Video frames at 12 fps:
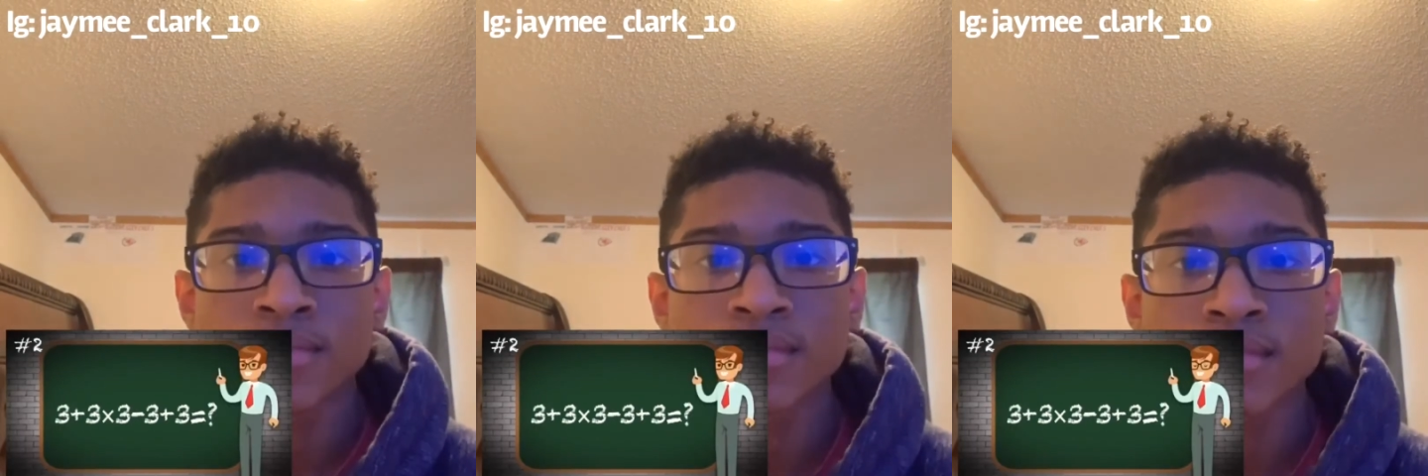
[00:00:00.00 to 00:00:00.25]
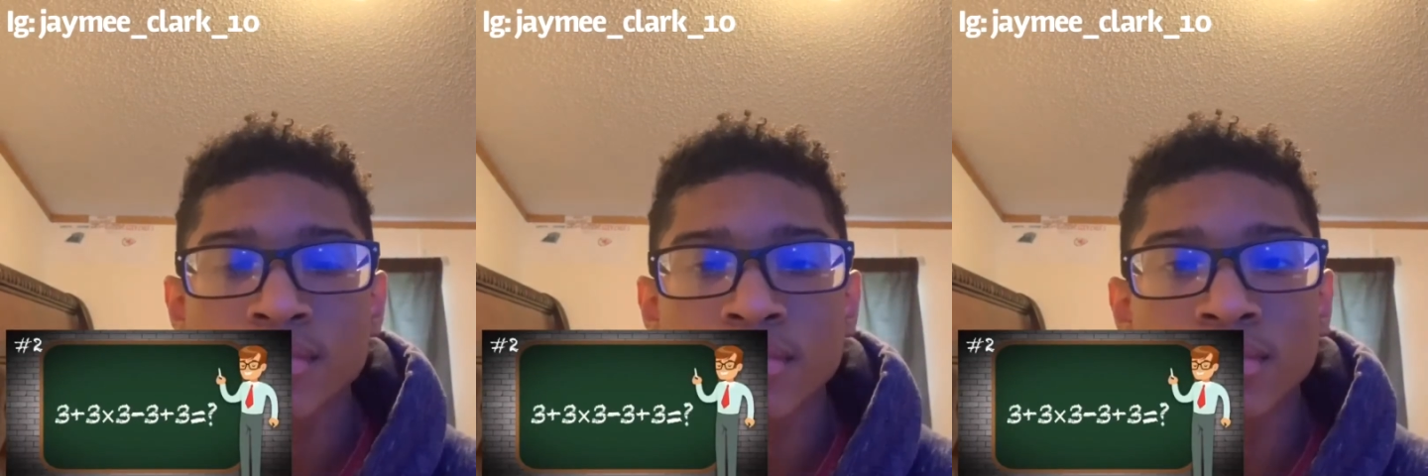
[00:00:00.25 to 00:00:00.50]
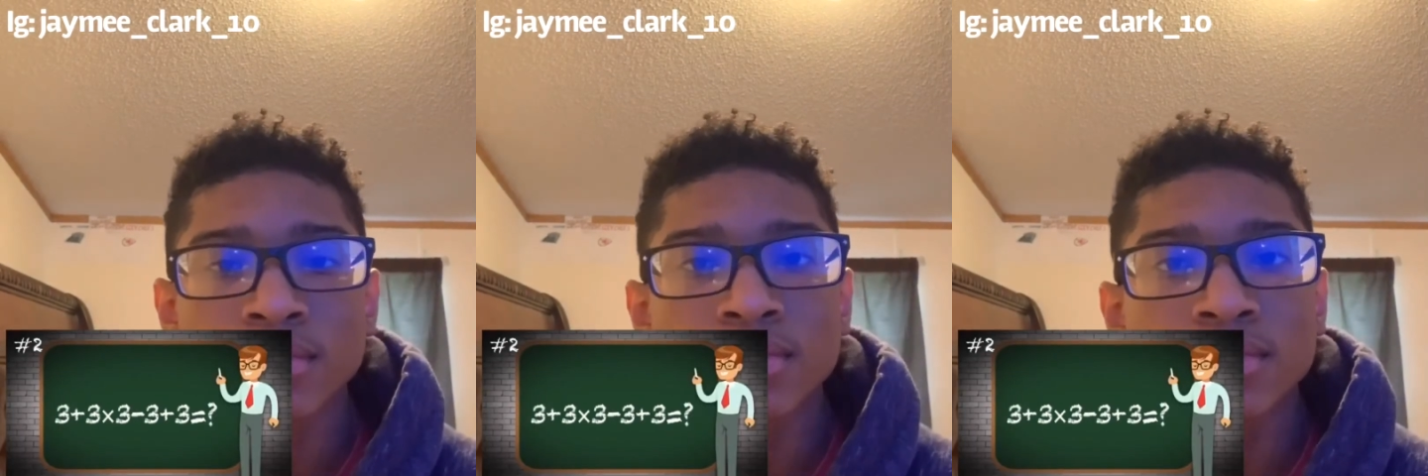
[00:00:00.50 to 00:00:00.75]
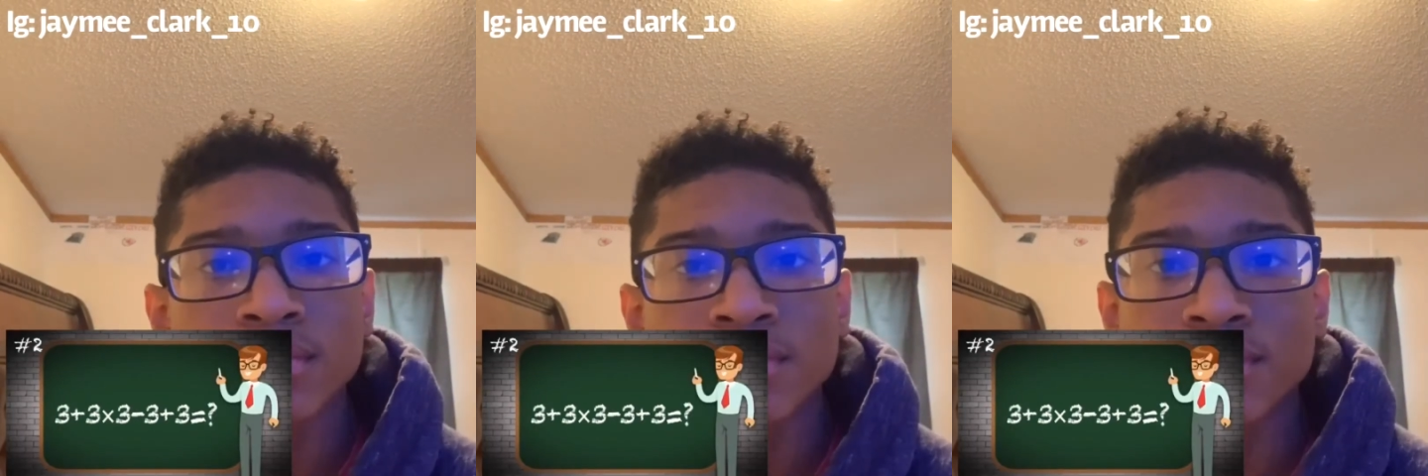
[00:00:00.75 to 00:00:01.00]

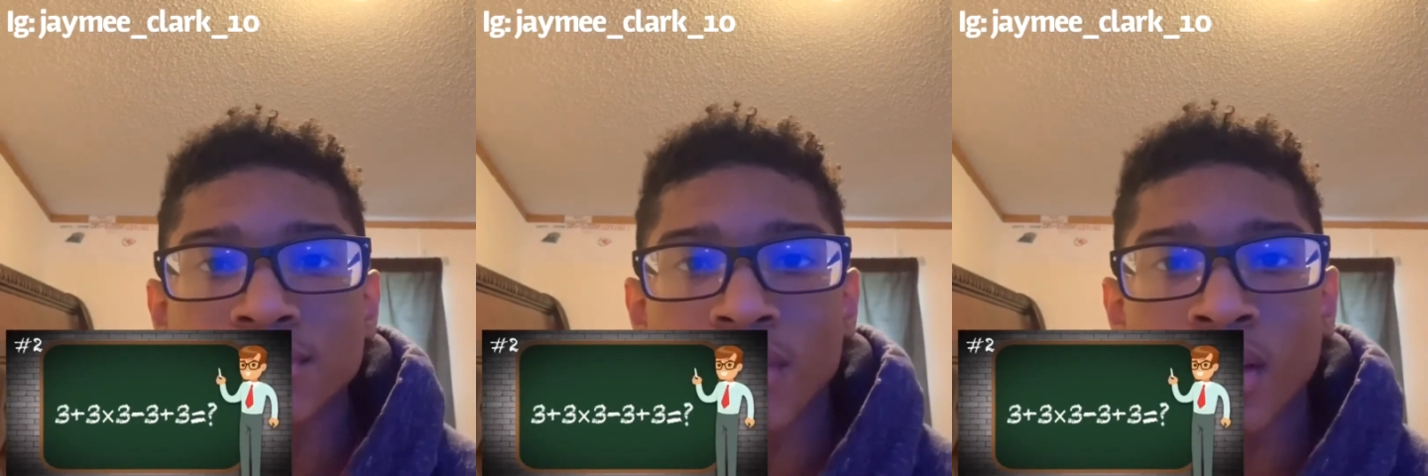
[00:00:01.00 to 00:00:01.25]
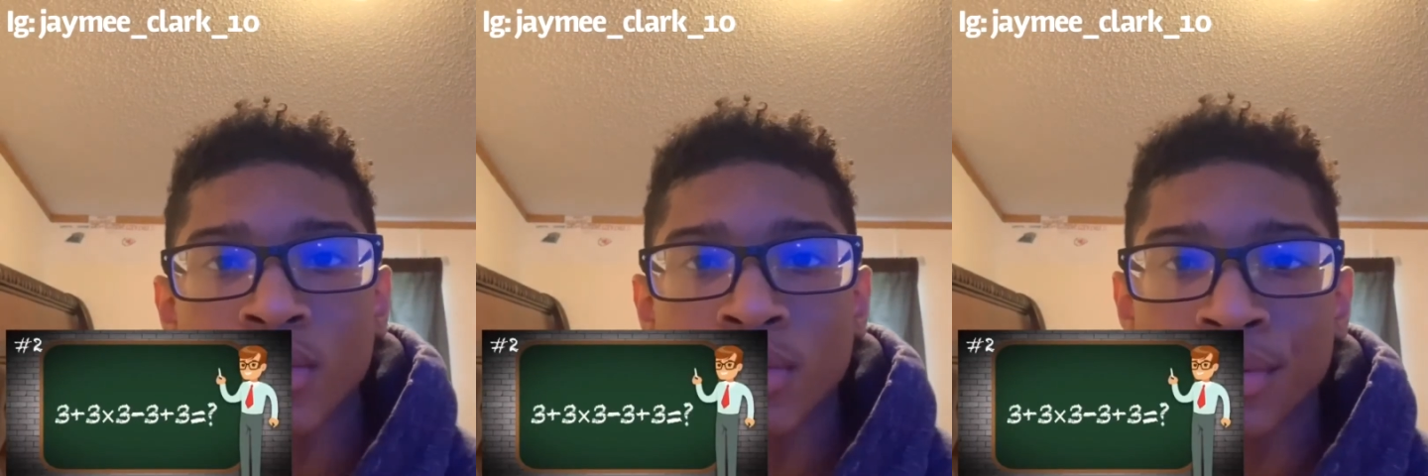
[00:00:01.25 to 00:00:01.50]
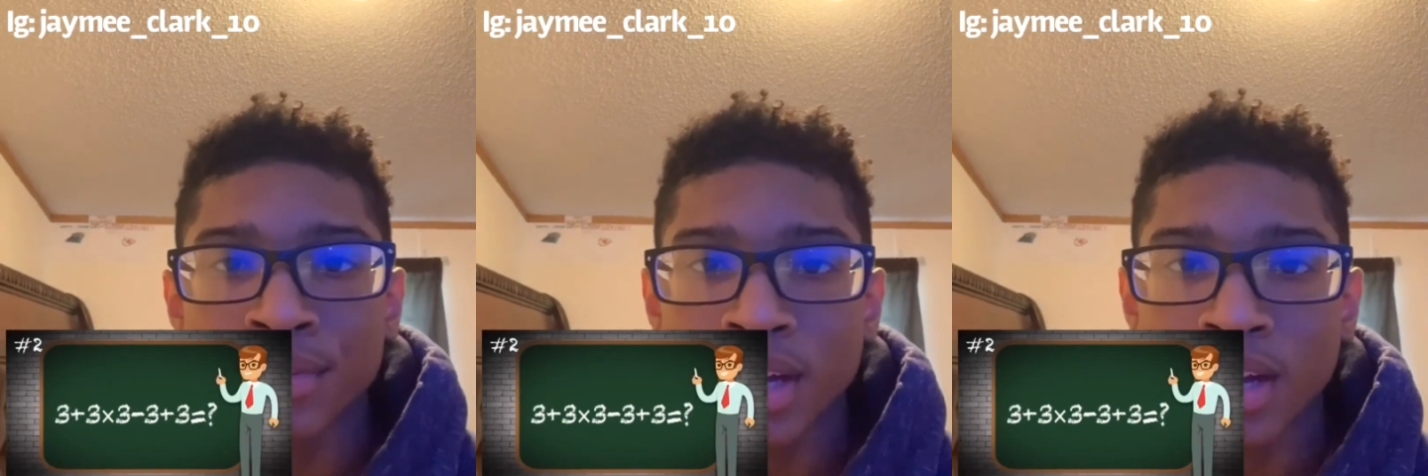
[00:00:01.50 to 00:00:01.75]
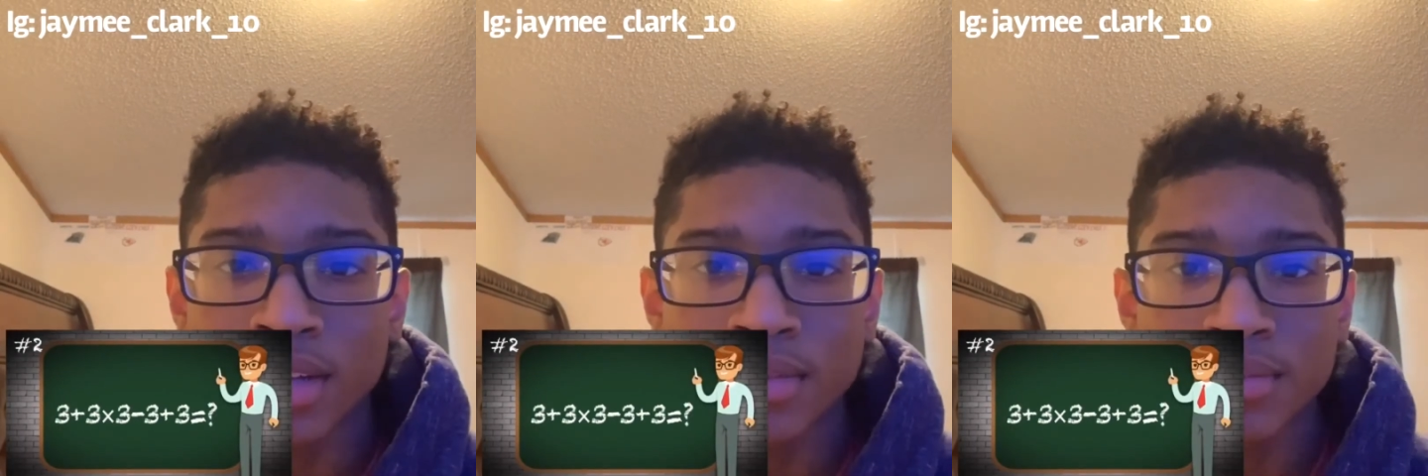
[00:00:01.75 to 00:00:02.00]
And time is
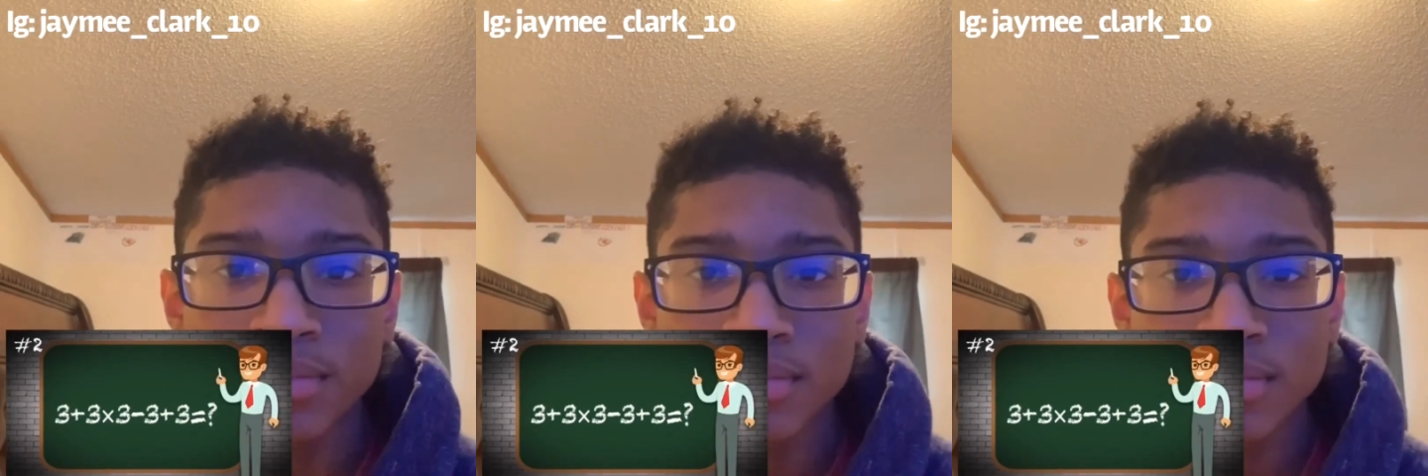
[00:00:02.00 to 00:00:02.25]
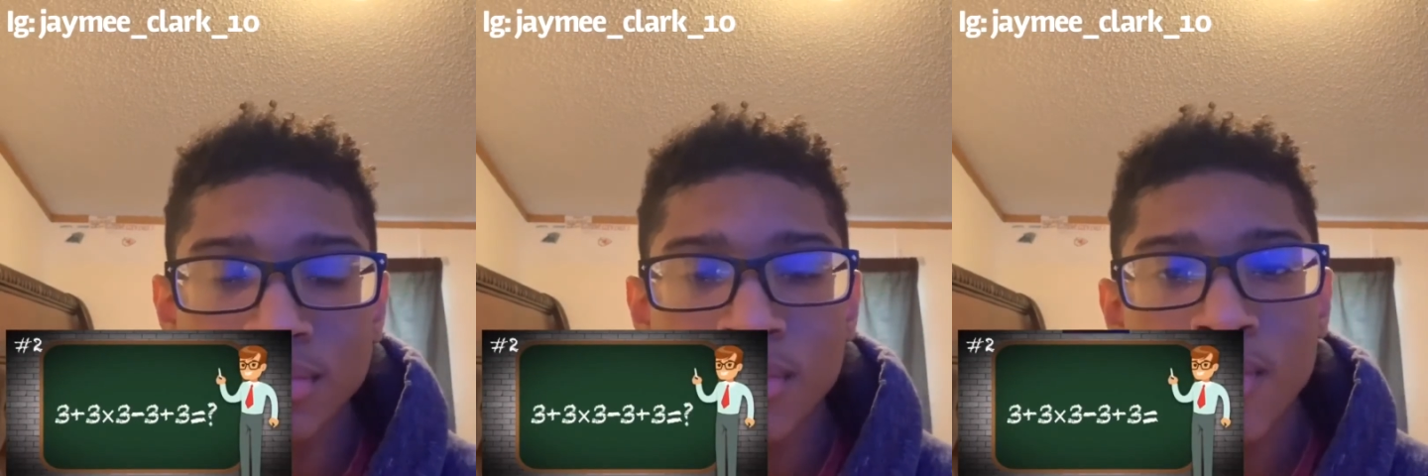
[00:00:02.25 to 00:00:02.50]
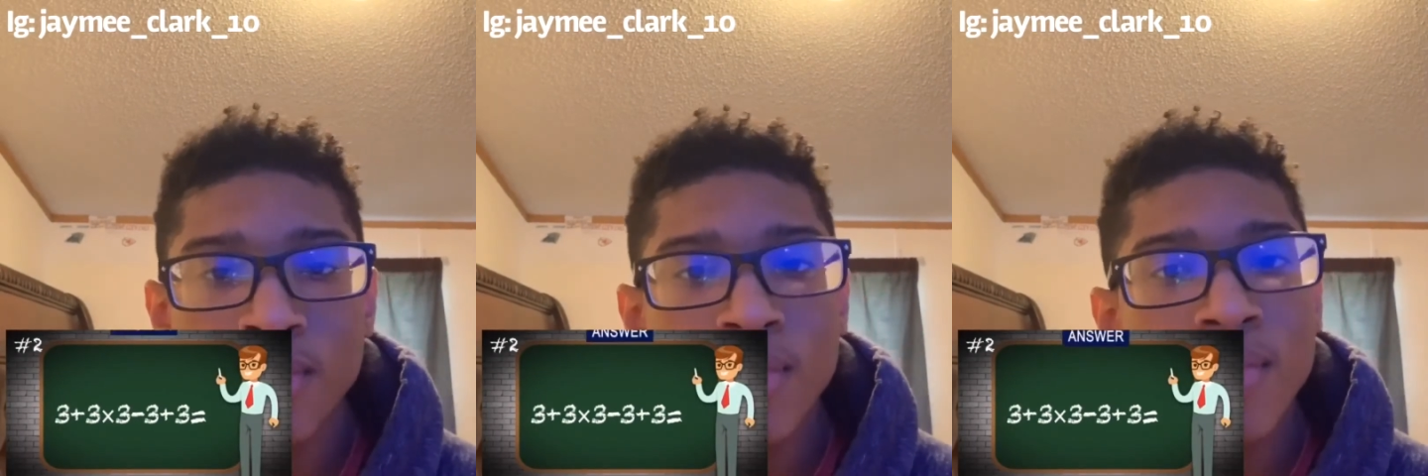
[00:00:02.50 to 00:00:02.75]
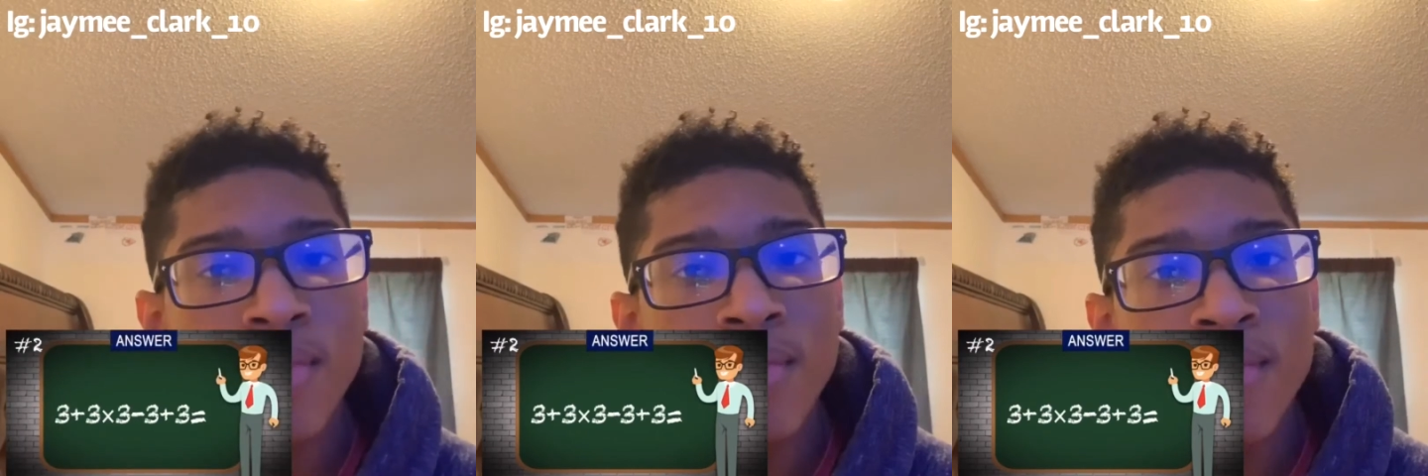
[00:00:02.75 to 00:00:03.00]
over. If
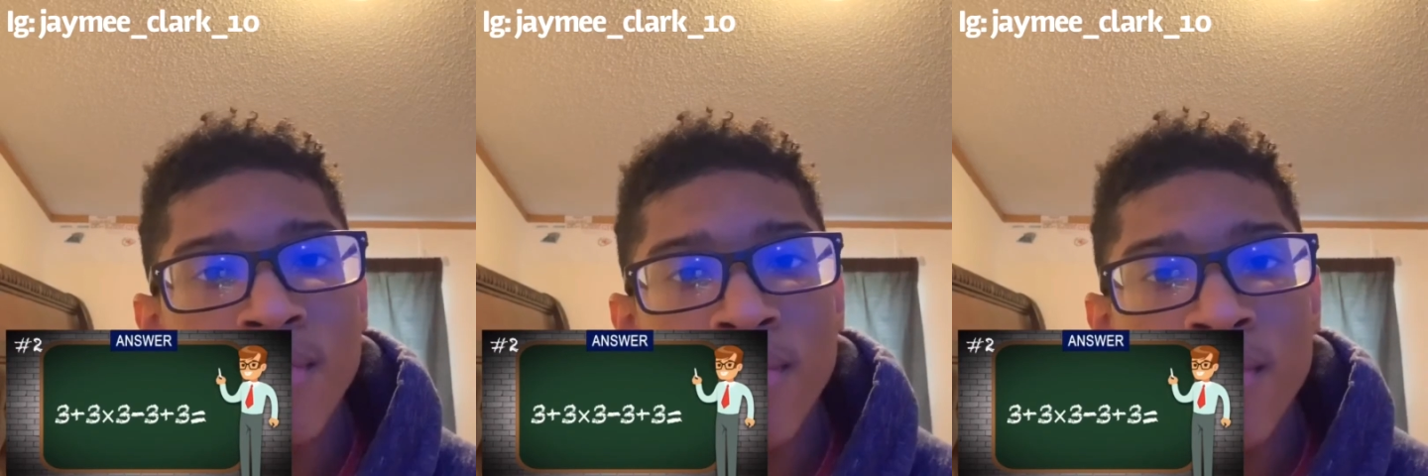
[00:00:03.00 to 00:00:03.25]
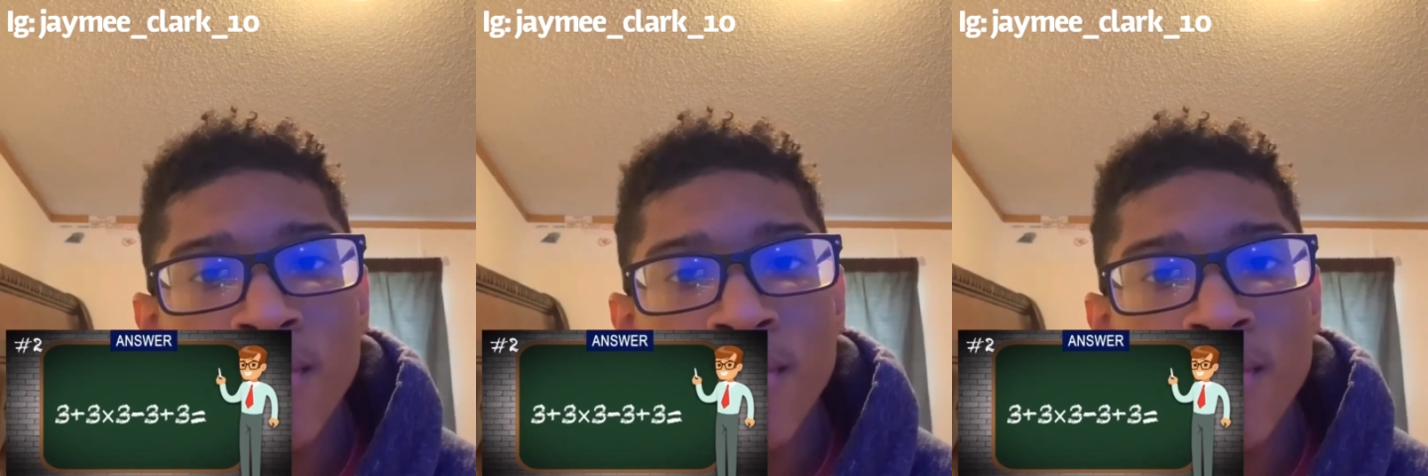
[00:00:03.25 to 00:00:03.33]
your answer